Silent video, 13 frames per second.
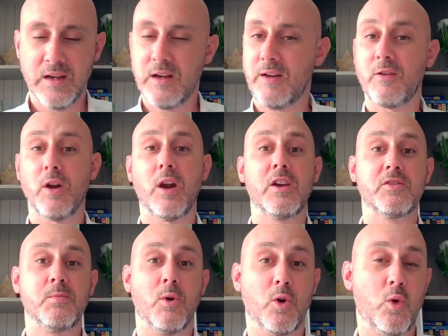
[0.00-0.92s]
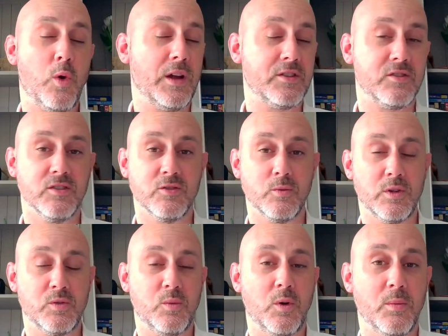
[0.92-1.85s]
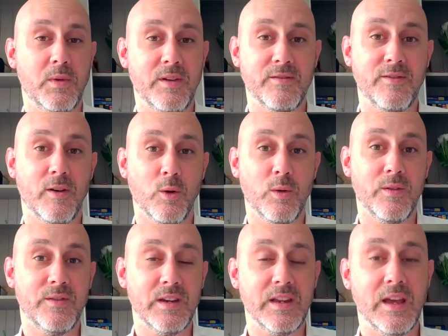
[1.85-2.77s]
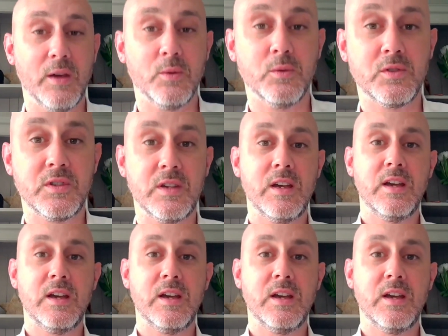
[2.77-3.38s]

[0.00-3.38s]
Now, I've got loads more questions which will be in following videos,